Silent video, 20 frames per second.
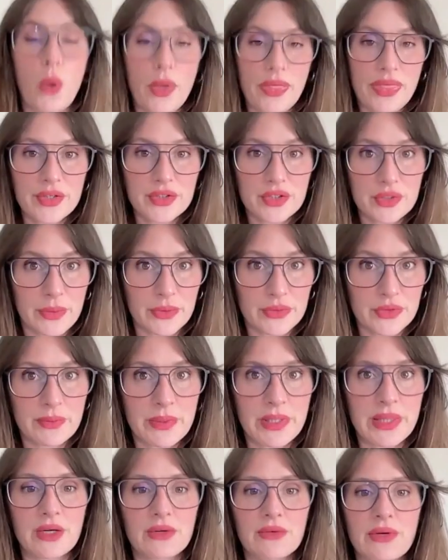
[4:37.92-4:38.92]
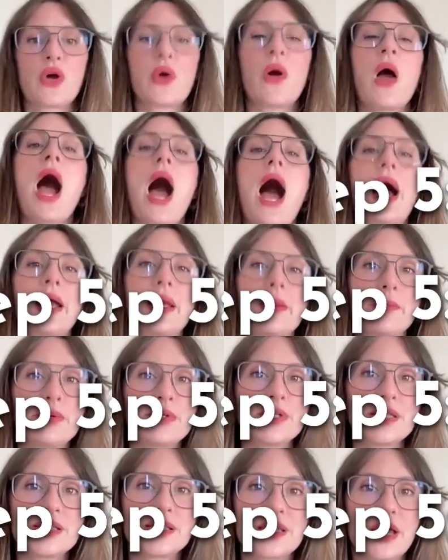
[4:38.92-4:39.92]
when they're supposed to be there. So I am
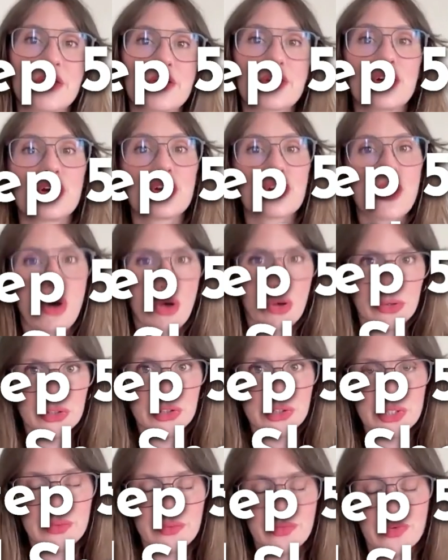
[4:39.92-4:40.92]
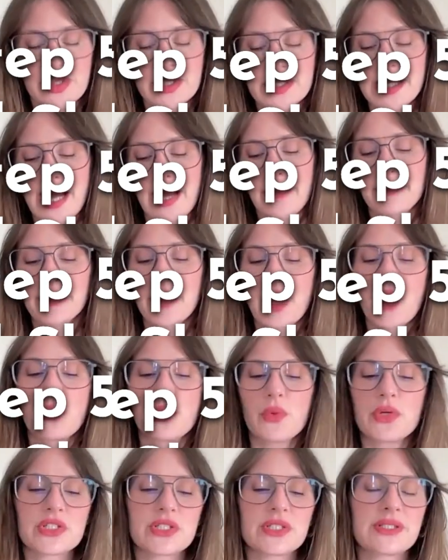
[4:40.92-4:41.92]
putting together a call sheet for the day,
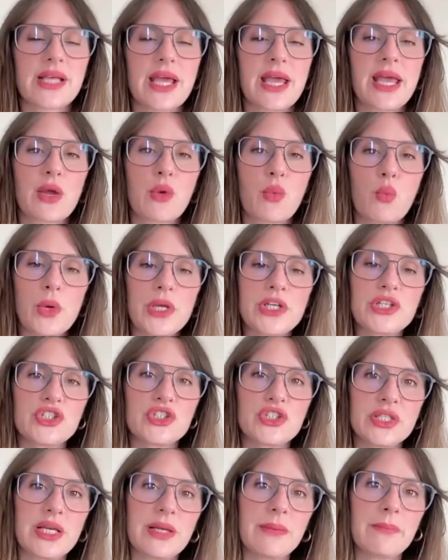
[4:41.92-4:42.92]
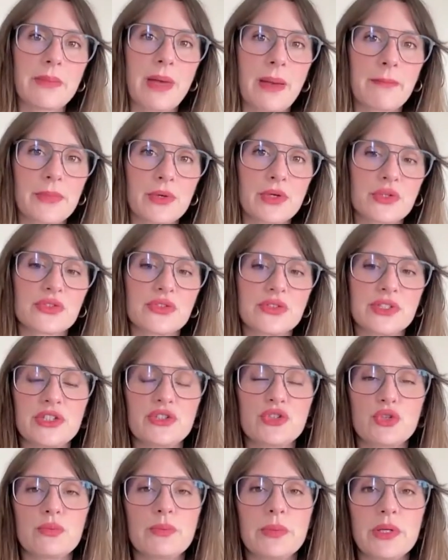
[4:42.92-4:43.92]
which is saying which team members
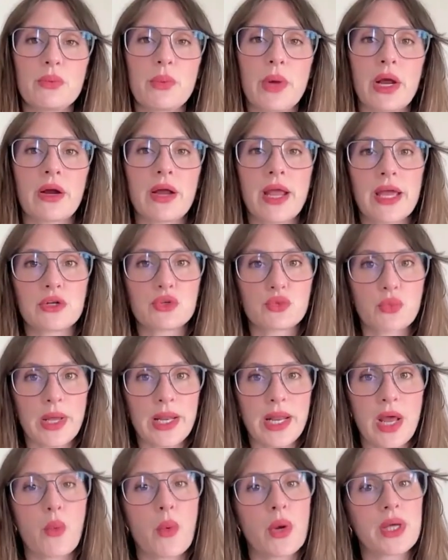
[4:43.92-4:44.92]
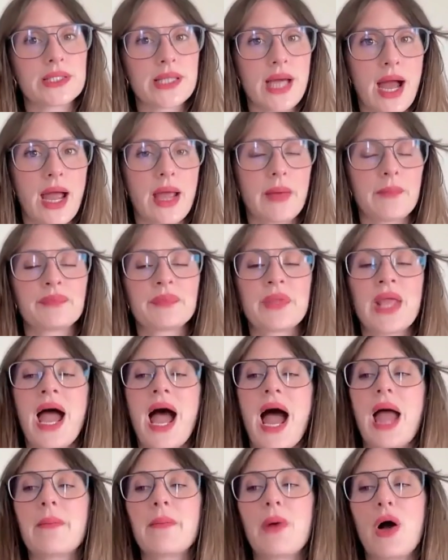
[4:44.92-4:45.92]
need to be where and when at what time.
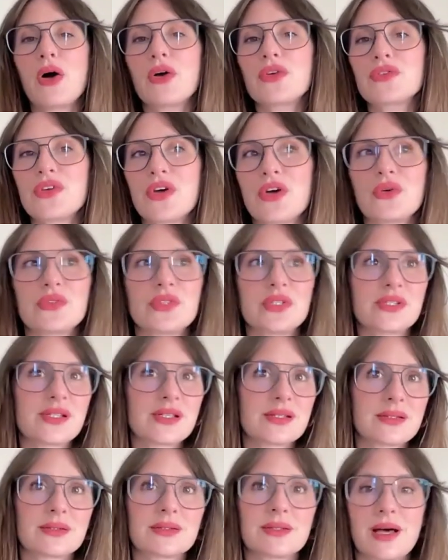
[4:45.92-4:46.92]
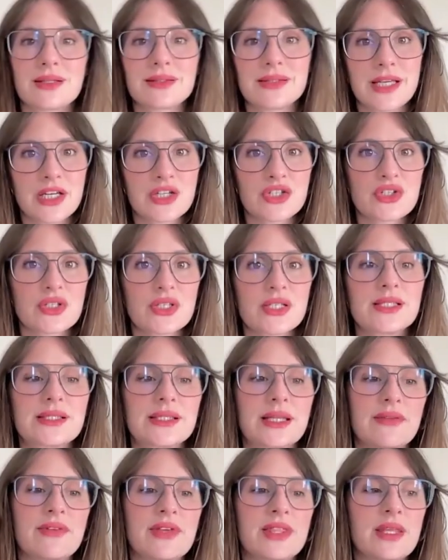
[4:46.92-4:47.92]
I'm also, since this is Los Angeles,
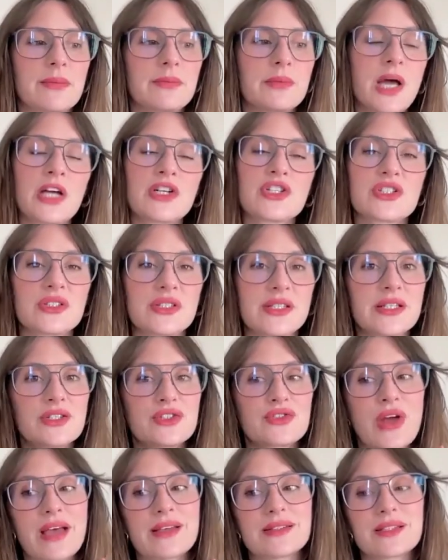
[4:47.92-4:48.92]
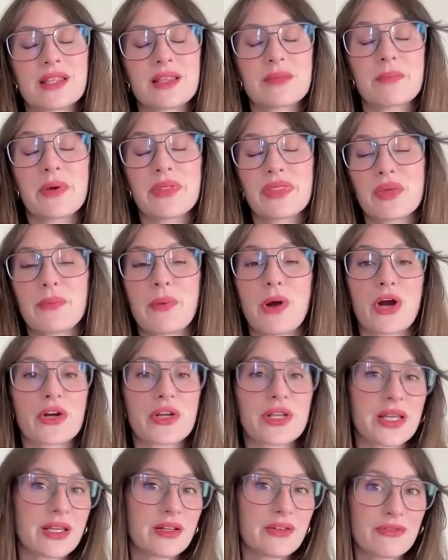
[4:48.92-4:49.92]
giving them not just the address, but the
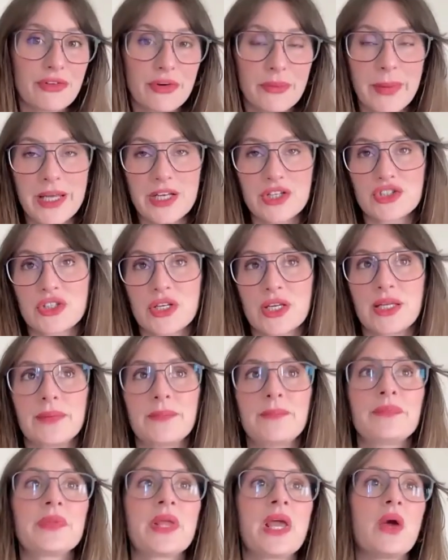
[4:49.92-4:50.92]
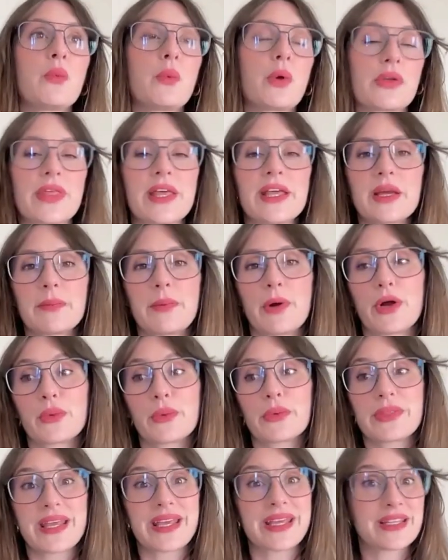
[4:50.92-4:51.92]
parking information, where they can park,
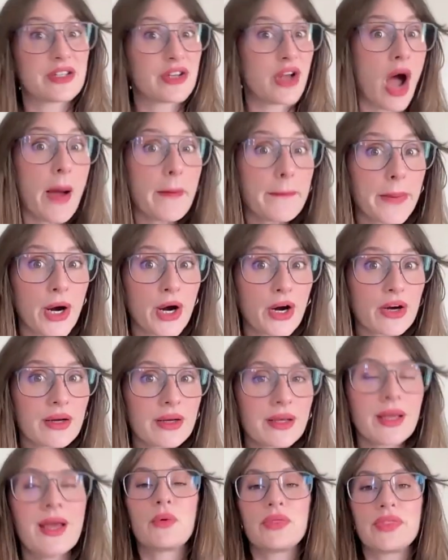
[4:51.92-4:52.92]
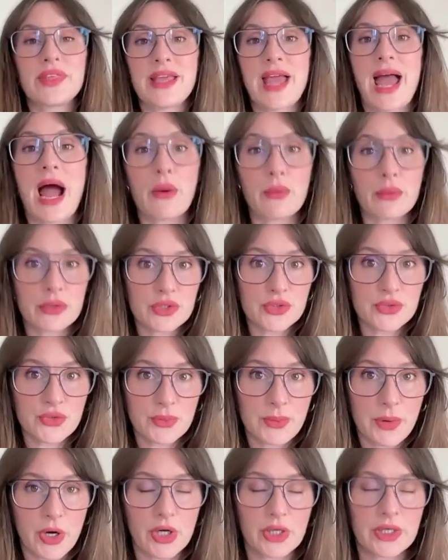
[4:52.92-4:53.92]
where they cannot park, what the hours
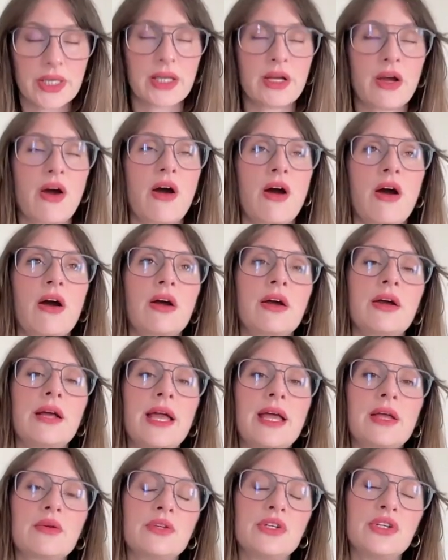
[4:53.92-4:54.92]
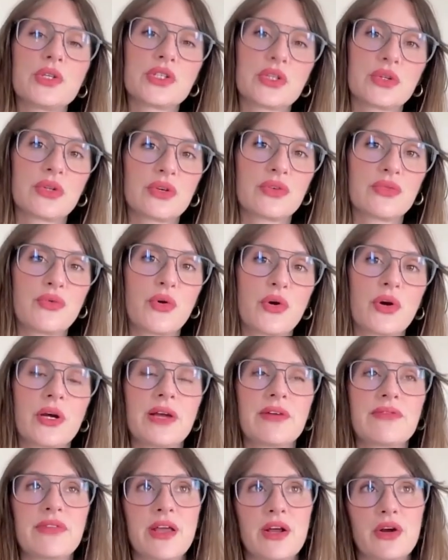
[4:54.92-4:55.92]
for parking are, and what to look for
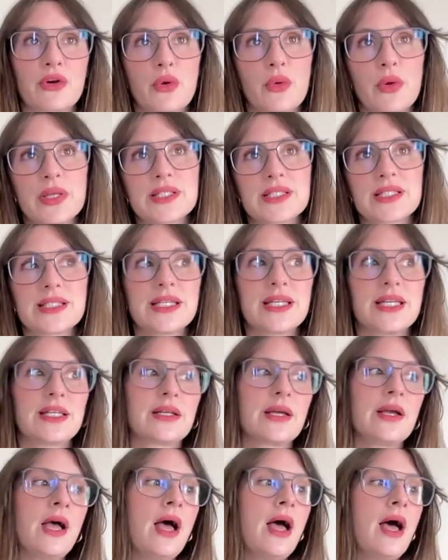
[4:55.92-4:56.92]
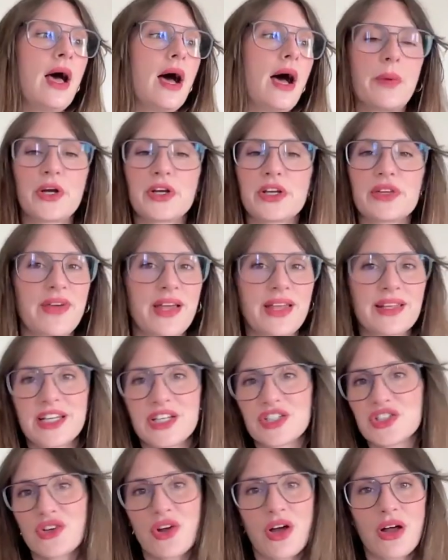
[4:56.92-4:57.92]
if they are going to need parking
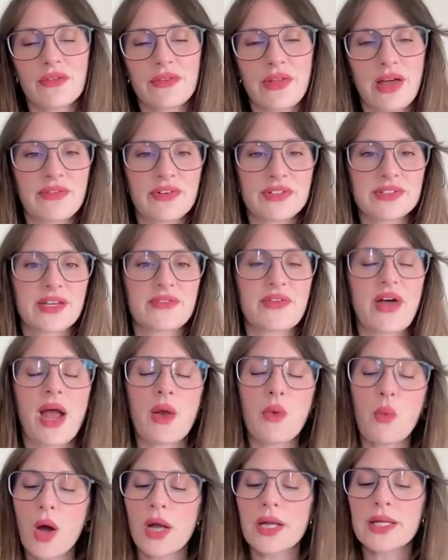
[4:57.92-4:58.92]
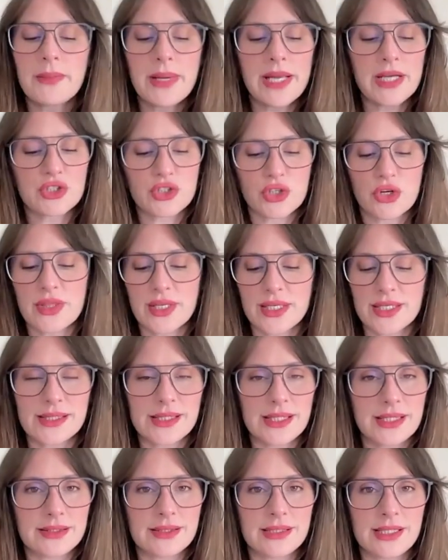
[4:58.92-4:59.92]
validation, all of that fun stuff. I want to make sure that
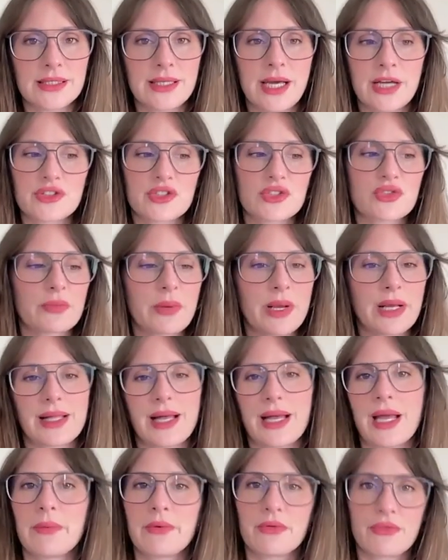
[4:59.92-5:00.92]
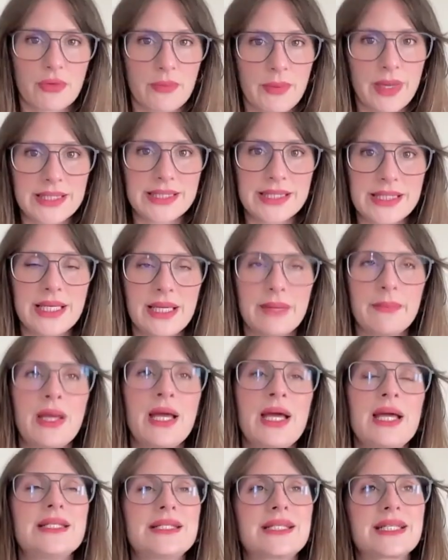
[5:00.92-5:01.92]
it's easy, not just for my client, but for my team
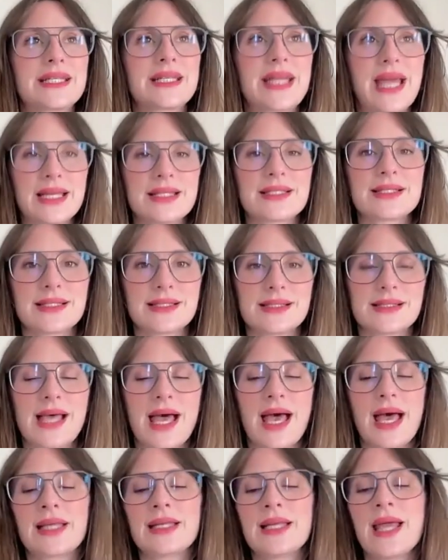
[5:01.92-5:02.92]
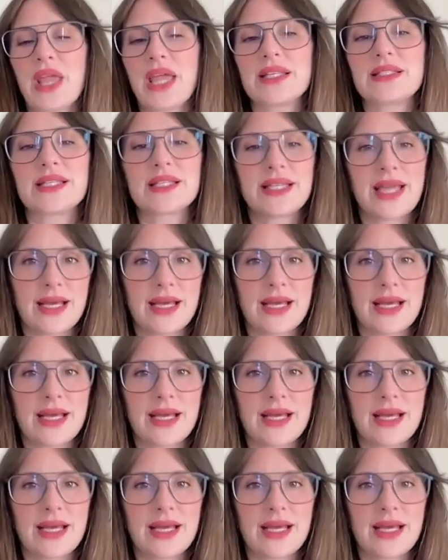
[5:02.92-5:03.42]
to get to set and to